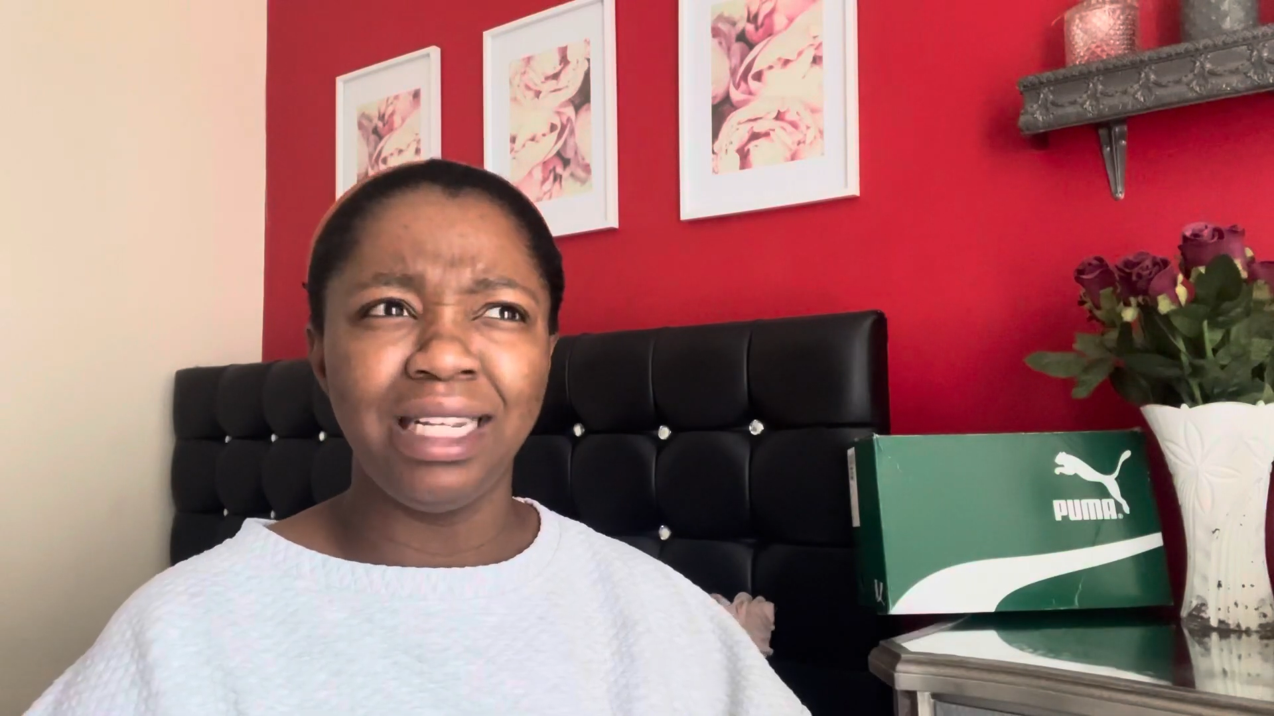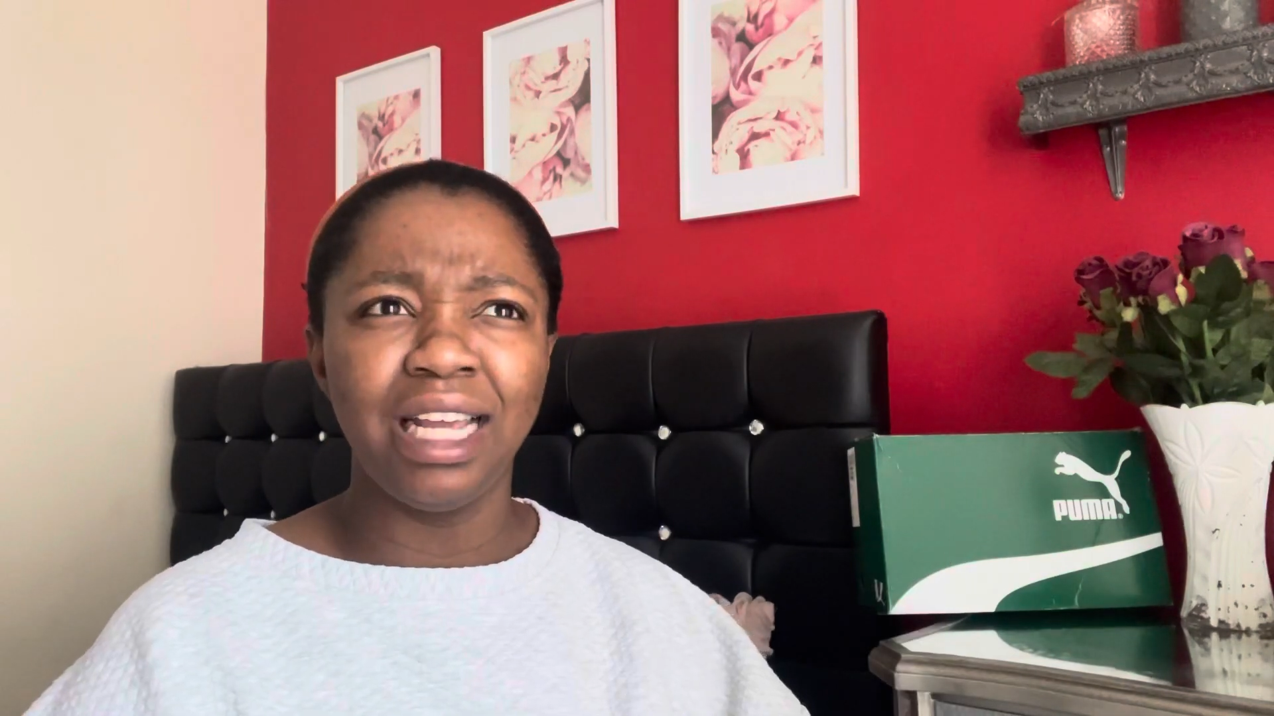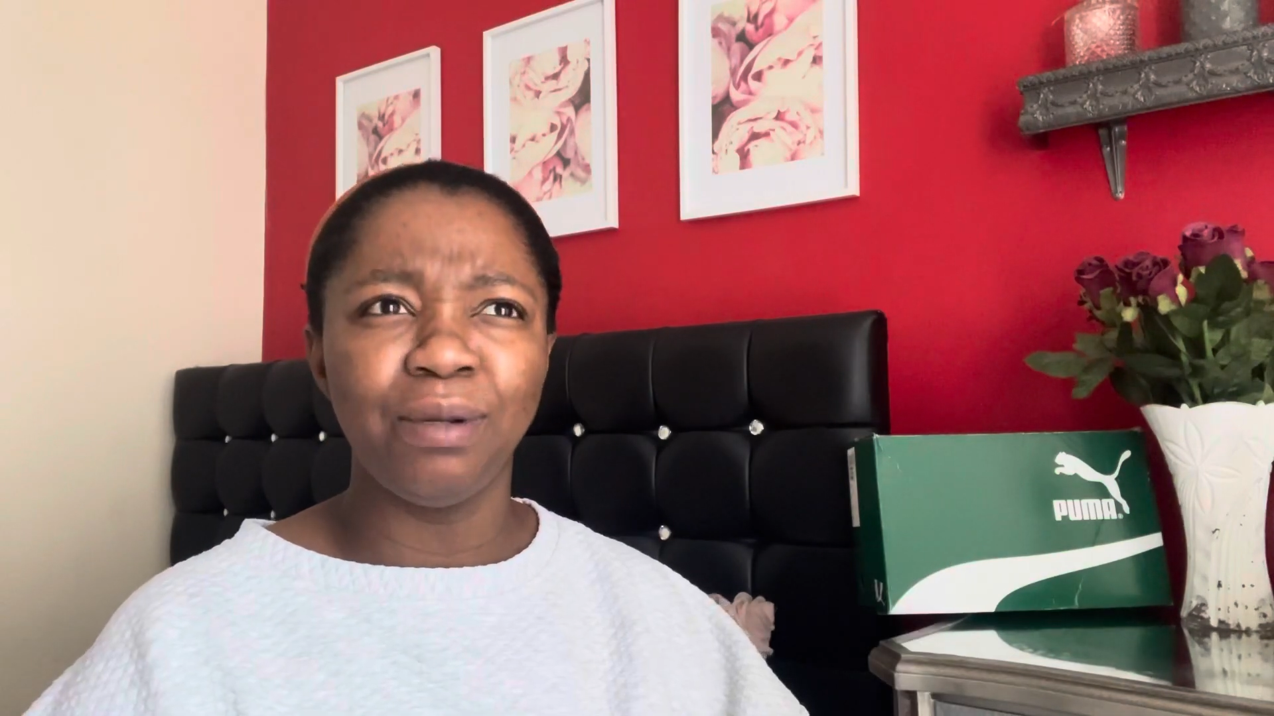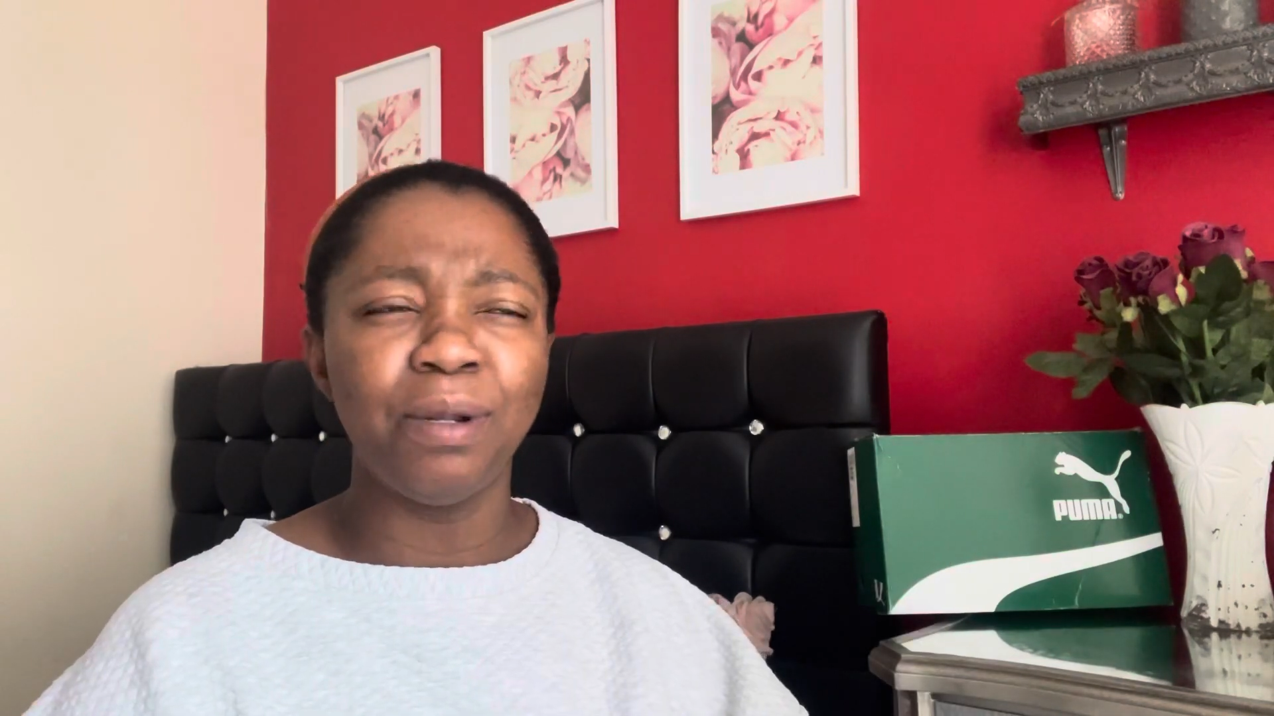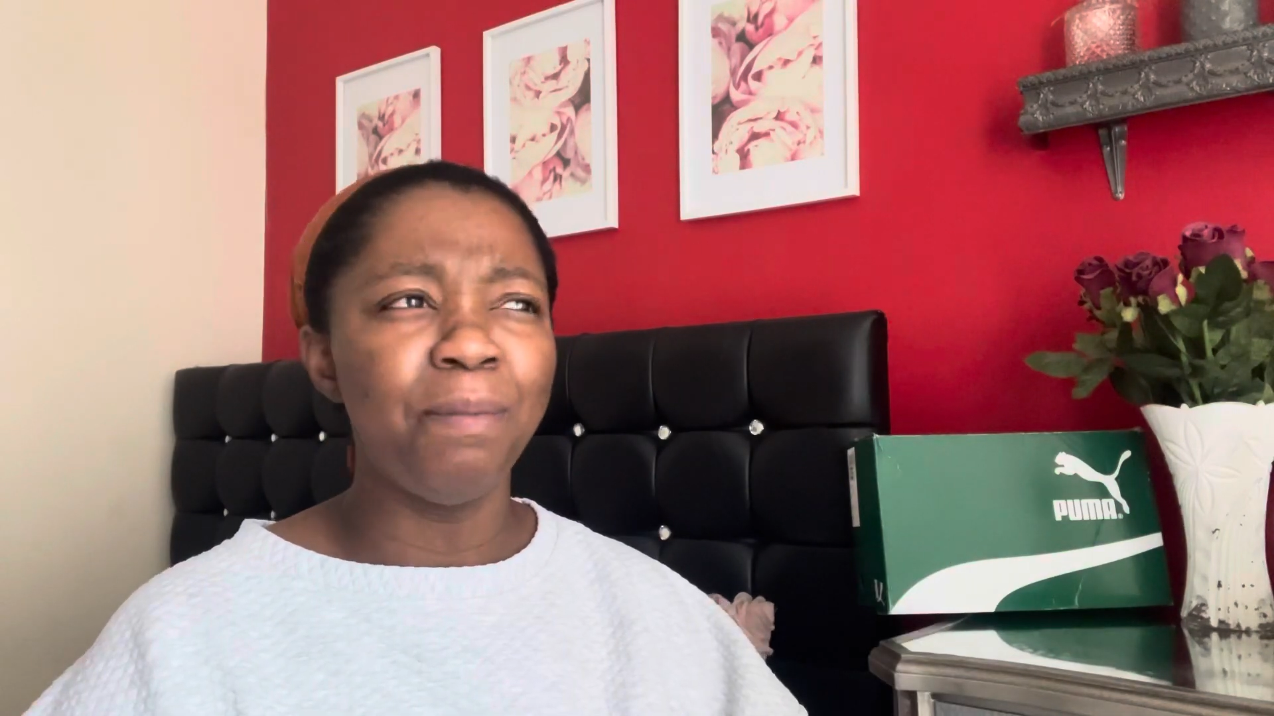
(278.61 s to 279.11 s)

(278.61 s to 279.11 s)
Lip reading: the end the